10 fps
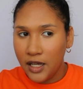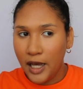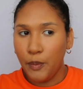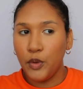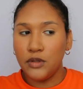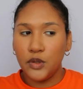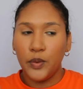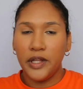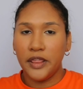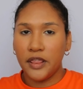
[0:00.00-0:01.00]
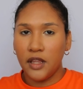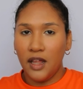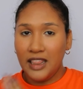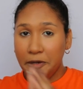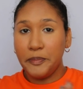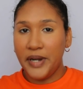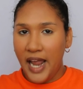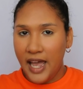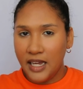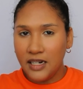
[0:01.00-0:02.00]
coupled with the
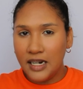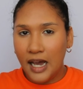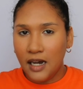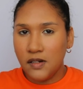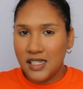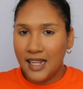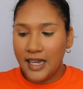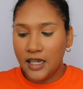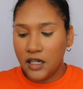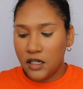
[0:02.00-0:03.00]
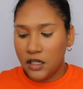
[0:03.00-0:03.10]
brand, I was like,